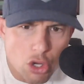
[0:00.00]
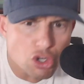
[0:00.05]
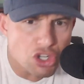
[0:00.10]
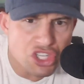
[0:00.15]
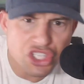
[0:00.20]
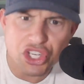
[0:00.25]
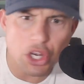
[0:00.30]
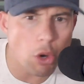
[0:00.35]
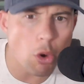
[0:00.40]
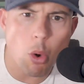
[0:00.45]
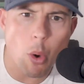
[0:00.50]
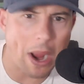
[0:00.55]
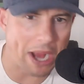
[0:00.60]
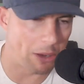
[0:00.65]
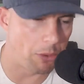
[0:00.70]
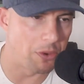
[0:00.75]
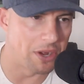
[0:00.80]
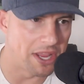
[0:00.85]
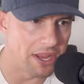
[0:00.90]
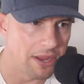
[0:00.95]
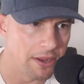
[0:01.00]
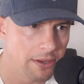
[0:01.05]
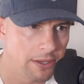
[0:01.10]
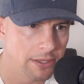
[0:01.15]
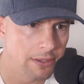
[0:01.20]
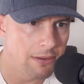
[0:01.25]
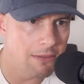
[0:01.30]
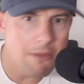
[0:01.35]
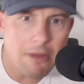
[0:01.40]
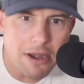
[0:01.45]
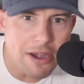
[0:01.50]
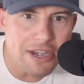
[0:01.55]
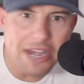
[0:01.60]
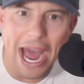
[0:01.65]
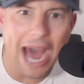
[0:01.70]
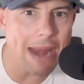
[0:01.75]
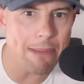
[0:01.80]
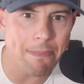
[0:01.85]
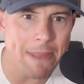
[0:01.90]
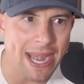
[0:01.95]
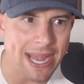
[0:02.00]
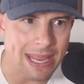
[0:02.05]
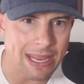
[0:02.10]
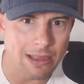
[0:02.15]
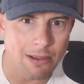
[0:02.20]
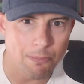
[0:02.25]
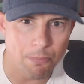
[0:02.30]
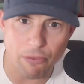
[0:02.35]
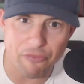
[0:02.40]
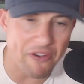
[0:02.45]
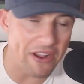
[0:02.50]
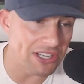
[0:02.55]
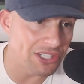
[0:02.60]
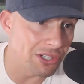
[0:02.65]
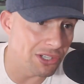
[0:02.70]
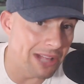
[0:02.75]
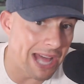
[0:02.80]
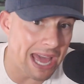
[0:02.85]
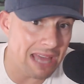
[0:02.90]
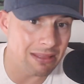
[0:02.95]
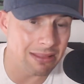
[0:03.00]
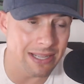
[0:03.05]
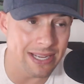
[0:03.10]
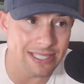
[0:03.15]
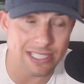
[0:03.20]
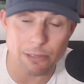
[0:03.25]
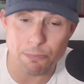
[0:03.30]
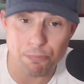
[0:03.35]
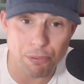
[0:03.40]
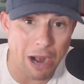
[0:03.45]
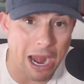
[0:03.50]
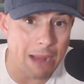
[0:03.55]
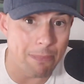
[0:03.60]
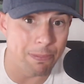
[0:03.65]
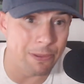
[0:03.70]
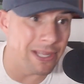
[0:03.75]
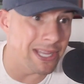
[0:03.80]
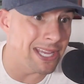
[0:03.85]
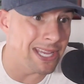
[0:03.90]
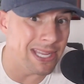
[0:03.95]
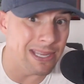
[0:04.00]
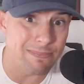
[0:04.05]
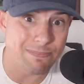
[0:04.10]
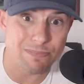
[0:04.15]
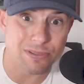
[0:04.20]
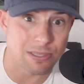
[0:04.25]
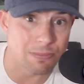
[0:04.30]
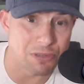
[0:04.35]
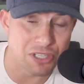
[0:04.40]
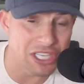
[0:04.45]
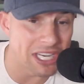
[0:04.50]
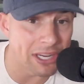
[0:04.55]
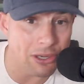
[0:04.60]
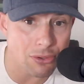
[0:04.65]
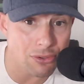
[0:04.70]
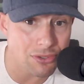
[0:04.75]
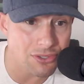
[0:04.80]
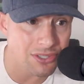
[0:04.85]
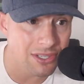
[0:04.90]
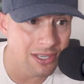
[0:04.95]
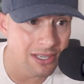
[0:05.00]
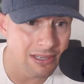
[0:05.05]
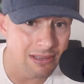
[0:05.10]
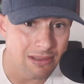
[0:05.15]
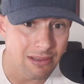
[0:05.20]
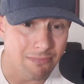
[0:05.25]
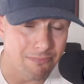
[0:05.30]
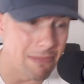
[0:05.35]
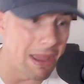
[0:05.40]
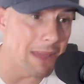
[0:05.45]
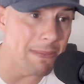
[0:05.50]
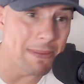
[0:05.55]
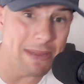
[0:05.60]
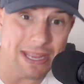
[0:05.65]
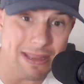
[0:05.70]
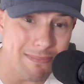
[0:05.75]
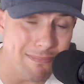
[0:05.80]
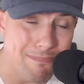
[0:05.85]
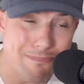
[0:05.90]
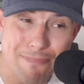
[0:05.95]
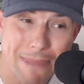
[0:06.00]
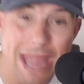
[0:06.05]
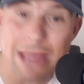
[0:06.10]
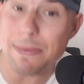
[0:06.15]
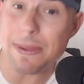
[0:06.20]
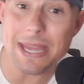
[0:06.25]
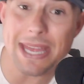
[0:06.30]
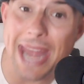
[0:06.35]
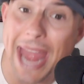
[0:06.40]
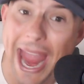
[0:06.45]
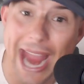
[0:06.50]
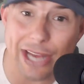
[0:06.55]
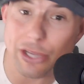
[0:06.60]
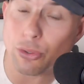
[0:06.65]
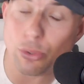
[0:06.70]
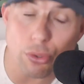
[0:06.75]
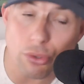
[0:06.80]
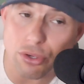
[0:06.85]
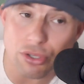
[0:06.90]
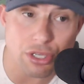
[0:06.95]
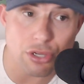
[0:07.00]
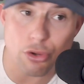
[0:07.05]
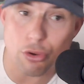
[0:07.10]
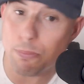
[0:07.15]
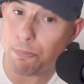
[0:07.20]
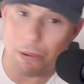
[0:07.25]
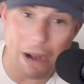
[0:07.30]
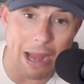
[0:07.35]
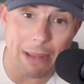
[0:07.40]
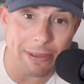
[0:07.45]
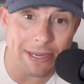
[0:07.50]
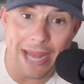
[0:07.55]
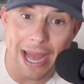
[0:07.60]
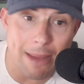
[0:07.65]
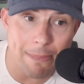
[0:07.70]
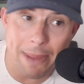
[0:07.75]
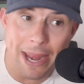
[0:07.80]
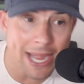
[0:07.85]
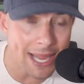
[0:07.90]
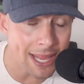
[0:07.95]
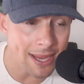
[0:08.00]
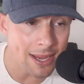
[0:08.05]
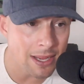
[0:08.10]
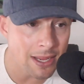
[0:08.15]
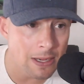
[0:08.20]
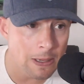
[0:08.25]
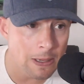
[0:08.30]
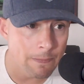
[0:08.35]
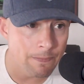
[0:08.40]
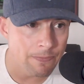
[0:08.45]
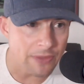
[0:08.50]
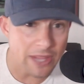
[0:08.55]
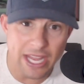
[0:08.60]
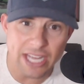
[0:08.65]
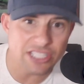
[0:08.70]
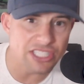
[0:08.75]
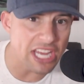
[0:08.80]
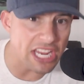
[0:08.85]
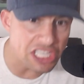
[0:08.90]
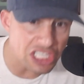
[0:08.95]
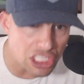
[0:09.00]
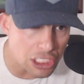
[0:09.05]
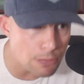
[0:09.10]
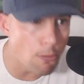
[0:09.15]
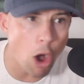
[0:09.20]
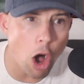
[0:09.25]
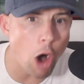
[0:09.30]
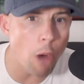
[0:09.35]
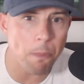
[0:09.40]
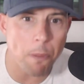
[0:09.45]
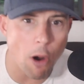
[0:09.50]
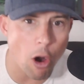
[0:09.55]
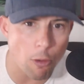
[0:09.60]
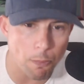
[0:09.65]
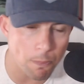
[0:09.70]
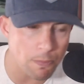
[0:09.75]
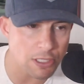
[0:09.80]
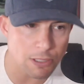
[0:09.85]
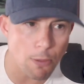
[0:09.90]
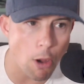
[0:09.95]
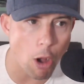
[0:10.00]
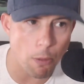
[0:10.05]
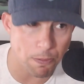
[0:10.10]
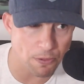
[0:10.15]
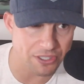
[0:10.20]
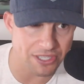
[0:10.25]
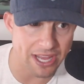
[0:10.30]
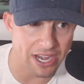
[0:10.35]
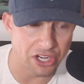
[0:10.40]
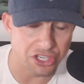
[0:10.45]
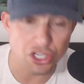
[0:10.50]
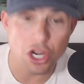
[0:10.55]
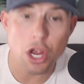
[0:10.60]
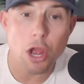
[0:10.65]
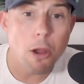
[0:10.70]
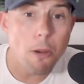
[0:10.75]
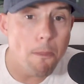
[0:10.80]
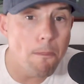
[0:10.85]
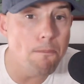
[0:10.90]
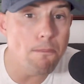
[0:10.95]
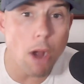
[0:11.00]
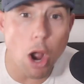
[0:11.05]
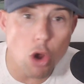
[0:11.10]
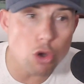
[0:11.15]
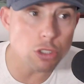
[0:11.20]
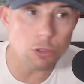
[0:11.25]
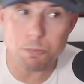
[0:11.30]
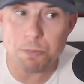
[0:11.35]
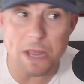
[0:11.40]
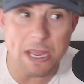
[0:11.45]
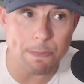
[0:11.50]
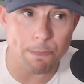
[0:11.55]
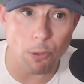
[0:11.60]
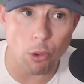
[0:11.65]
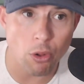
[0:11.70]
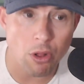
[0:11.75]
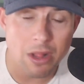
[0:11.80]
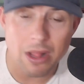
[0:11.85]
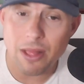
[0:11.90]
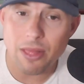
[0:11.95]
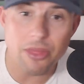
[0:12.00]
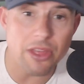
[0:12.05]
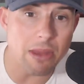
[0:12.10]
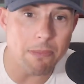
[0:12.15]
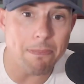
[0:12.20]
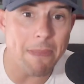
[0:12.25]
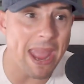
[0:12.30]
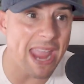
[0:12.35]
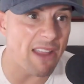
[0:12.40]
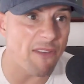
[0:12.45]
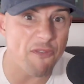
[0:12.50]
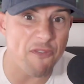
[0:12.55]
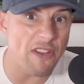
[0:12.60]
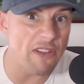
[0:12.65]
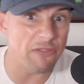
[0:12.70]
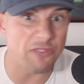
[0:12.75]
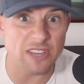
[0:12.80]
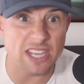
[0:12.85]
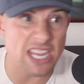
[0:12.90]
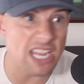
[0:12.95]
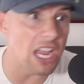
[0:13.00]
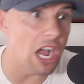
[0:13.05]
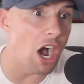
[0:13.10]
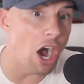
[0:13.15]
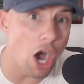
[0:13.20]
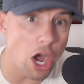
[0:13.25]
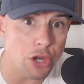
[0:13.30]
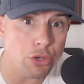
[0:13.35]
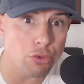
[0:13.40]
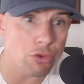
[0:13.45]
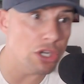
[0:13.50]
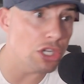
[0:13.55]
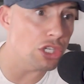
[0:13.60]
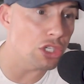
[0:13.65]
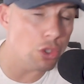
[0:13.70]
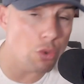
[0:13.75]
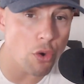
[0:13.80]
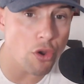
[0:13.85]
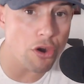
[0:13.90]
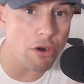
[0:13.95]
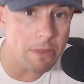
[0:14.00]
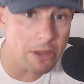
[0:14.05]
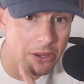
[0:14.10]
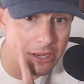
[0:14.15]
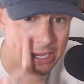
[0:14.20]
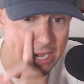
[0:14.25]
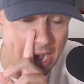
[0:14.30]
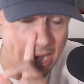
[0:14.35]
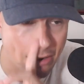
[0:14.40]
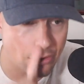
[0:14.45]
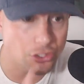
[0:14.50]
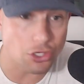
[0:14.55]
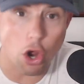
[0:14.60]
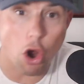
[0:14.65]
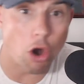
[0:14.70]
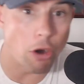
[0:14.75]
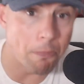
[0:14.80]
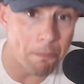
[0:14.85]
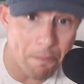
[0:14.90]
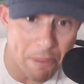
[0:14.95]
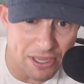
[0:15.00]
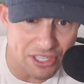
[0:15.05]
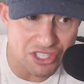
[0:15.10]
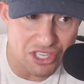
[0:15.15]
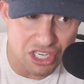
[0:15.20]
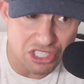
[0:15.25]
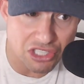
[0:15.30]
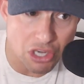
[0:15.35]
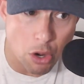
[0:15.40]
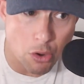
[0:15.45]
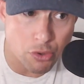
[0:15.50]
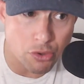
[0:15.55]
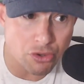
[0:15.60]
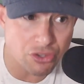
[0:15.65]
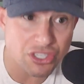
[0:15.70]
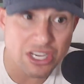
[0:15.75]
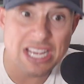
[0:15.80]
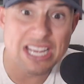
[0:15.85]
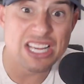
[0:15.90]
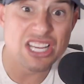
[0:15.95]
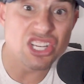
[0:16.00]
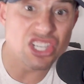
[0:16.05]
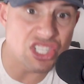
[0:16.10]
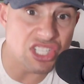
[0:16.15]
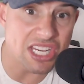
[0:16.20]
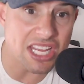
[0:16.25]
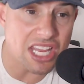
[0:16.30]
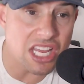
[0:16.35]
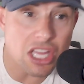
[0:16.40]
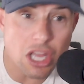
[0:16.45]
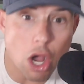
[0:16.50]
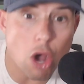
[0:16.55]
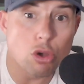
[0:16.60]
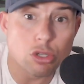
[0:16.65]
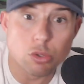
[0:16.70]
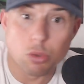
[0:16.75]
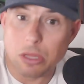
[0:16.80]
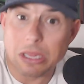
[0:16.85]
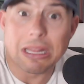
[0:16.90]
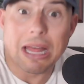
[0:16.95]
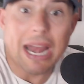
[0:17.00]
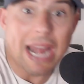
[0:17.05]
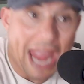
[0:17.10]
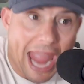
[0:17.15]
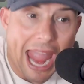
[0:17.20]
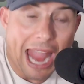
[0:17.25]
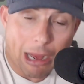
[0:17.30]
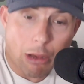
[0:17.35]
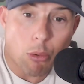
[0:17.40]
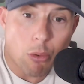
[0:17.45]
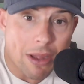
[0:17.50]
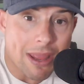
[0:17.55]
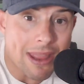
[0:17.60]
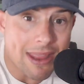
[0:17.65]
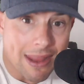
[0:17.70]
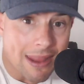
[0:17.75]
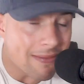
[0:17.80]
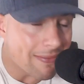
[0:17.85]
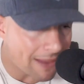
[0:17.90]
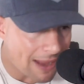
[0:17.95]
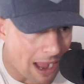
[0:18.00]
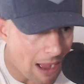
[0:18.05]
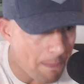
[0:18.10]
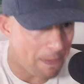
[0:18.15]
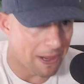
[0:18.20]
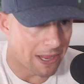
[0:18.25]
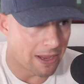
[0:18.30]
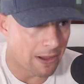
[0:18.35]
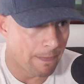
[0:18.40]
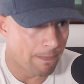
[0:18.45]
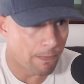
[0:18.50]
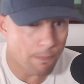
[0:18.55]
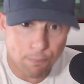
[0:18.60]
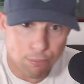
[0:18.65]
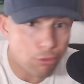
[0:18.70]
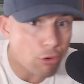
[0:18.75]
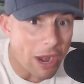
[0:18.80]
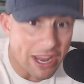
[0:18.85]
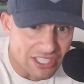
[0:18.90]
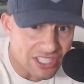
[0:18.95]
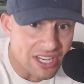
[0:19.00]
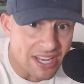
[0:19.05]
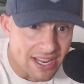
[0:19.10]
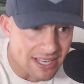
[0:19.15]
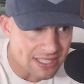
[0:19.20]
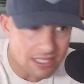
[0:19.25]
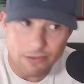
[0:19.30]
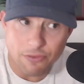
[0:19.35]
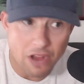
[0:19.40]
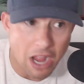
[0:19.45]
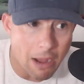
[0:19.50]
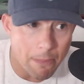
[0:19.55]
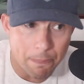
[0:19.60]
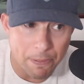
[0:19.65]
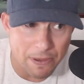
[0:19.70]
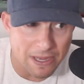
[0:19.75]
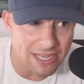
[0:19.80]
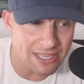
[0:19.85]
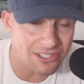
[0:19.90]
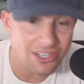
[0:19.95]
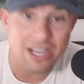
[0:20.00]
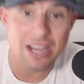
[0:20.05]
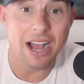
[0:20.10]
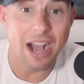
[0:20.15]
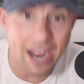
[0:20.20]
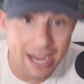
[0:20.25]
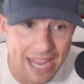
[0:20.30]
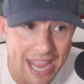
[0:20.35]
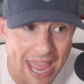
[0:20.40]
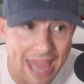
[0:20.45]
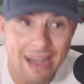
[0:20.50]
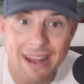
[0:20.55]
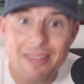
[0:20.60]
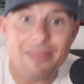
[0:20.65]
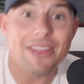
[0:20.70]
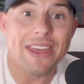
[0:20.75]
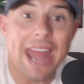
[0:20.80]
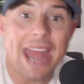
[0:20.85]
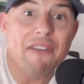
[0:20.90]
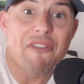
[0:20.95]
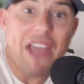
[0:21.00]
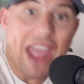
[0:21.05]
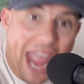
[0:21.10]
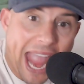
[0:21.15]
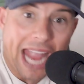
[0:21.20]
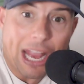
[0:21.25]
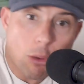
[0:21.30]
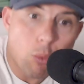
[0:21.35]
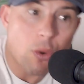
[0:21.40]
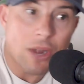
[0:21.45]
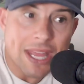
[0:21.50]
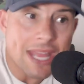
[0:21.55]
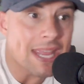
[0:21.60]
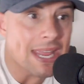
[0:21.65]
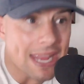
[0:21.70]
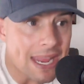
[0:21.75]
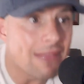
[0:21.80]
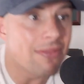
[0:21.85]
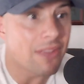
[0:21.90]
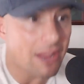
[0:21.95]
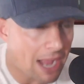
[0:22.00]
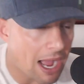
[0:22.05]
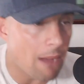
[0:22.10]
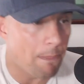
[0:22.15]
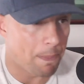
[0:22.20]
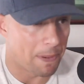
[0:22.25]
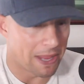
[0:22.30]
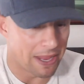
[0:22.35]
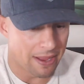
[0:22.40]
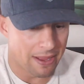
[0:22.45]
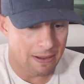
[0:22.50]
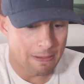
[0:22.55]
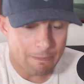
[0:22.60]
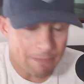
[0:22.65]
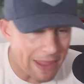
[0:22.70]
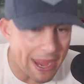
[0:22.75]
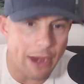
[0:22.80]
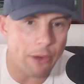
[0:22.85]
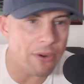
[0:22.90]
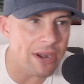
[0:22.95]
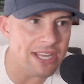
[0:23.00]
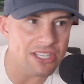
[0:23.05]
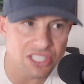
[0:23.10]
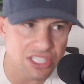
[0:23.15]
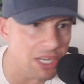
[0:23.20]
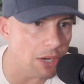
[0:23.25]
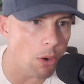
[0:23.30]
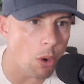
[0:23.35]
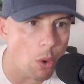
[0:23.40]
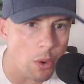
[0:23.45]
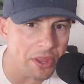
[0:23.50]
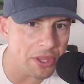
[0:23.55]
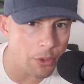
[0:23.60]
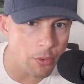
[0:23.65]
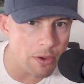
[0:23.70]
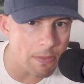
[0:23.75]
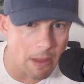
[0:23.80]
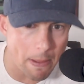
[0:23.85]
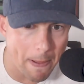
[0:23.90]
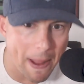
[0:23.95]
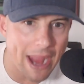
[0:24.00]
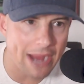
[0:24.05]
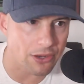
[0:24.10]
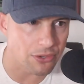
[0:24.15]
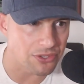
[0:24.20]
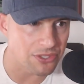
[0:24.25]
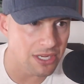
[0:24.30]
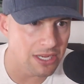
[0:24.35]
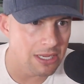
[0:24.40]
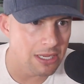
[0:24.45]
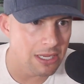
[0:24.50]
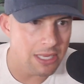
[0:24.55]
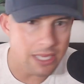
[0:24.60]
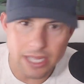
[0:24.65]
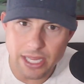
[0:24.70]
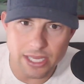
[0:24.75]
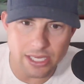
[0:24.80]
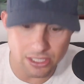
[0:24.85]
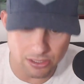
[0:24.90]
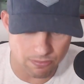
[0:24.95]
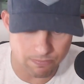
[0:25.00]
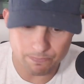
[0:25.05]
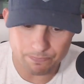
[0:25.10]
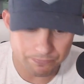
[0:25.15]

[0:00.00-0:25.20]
zero equity? Not many. Professional athletes and probably some singers. Maybe an actor or two, probably not many. It's a small percentage. Most people that make $50, $100, $200 million are business owners, CEOs with a lot of equity in the company, presidents of companies, again, that have equity in the company. Aaron has zero in the Green Bay Packers. He is,